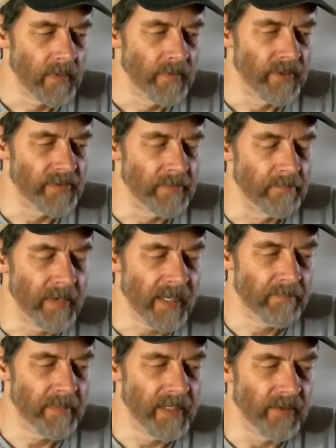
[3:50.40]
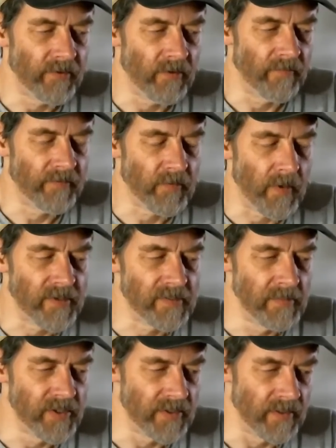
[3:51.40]
there's a big piece of
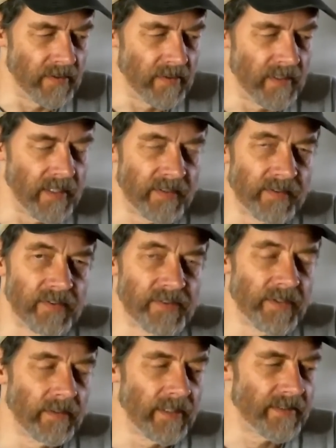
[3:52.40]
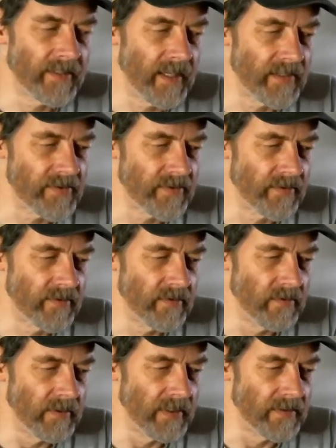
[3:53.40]
transmission still attached
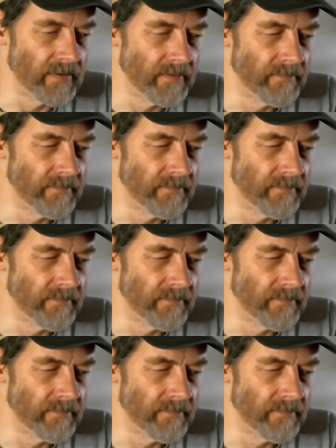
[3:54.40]
to it.